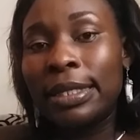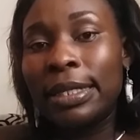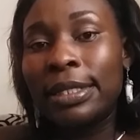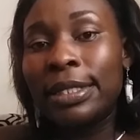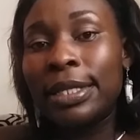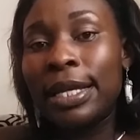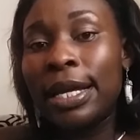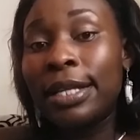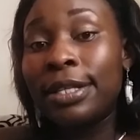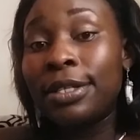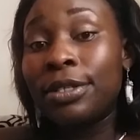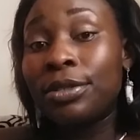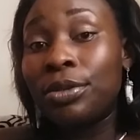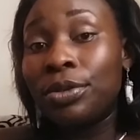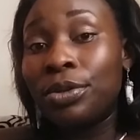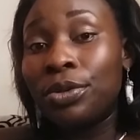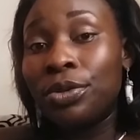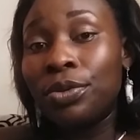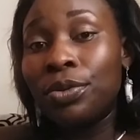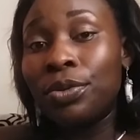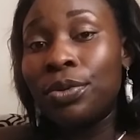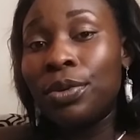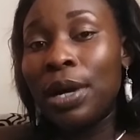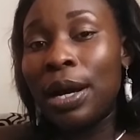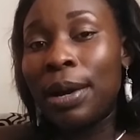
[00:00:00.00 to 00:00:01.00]
a chance to
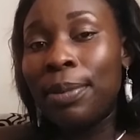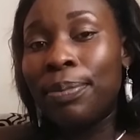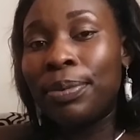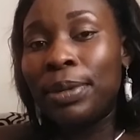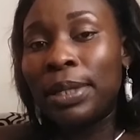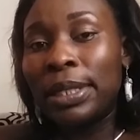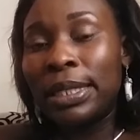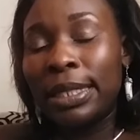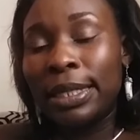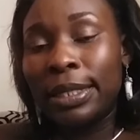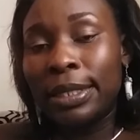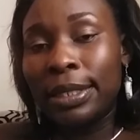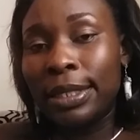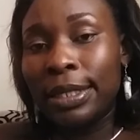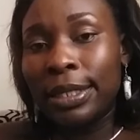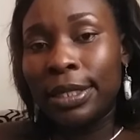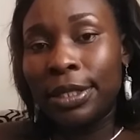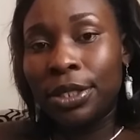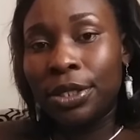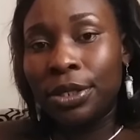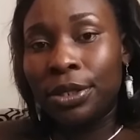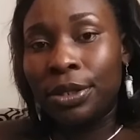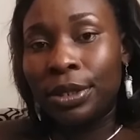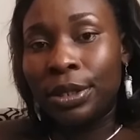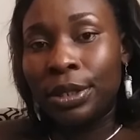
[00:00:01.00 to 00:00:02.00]
do a
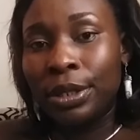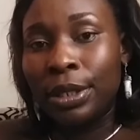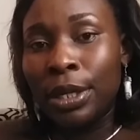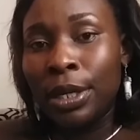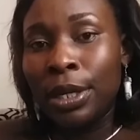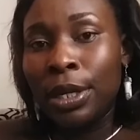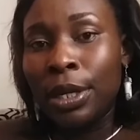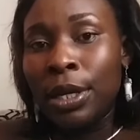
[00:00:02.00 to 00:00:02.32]
presentation,